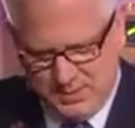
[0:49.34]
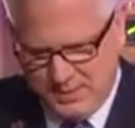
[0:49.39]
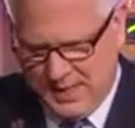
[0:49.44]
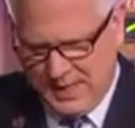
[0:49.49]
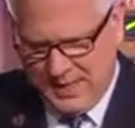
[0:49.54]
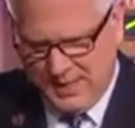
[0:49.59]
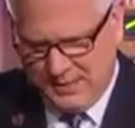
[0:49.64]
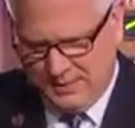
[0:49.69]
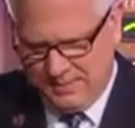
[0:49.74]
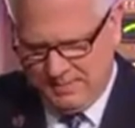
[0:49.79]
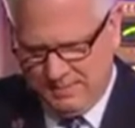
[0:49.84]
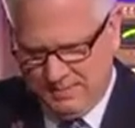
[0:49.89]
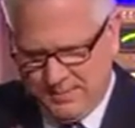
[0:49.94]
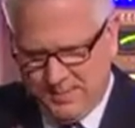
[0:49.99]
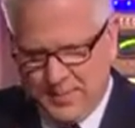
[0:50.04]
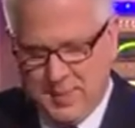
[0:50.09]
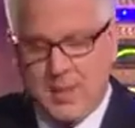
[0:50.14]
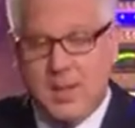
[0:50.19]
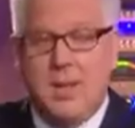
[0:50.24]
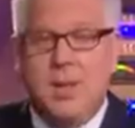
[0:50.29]
back,
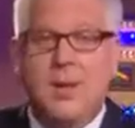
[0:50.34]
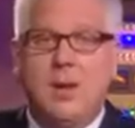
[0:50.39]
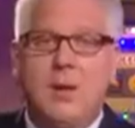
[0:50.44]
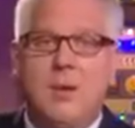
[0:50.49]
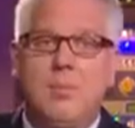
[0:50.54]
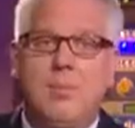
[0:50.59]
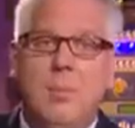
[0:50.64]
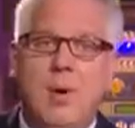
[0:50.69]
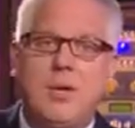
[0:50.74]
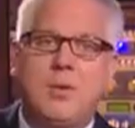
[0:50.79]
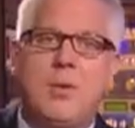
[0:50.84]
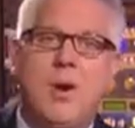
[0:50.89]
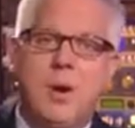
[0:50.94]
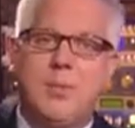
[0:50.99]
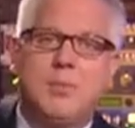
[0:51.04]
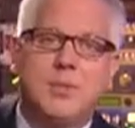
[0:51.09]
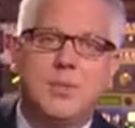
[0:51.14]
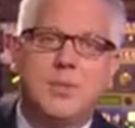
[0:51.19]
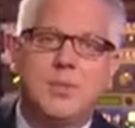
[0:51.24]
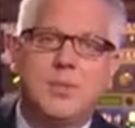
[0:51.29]

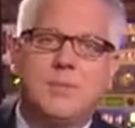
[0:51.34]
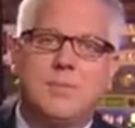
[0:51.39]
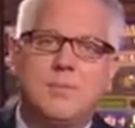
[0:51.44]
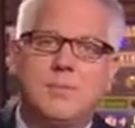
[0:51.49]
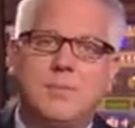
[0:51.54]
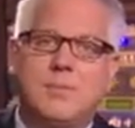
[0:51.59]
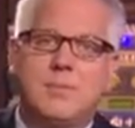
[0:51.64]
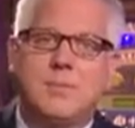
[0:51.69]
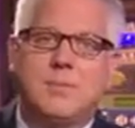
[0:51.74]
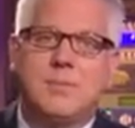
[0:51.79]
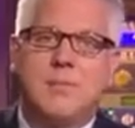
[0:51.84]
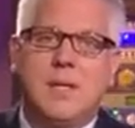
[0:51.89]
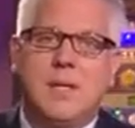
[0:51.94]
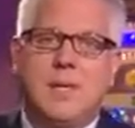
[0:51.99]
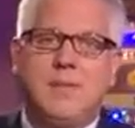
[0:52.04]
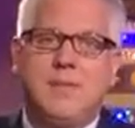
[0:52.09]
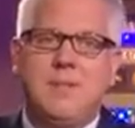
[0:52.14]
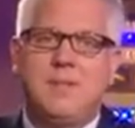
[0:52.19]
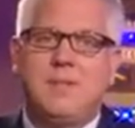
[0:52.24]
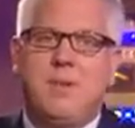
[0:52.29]
breadcrumbs.
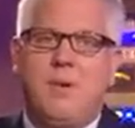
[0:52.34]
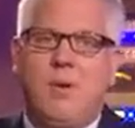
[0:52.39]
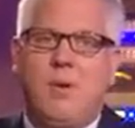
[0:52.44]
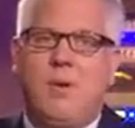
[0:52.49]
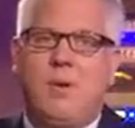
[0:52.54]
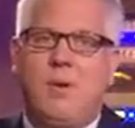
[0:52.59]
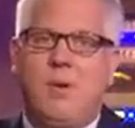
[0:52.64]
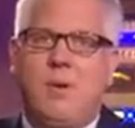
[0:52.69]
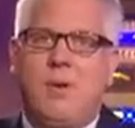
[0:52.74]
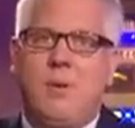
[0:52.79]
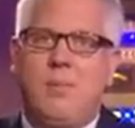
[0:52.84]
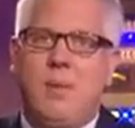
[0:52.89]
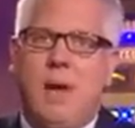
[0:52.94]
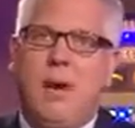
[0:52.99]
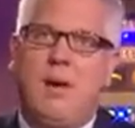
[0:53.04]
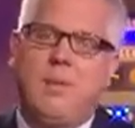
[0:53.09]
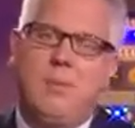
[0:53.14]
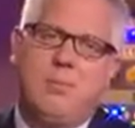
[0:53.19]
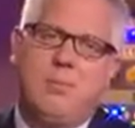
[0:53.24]
Life is all about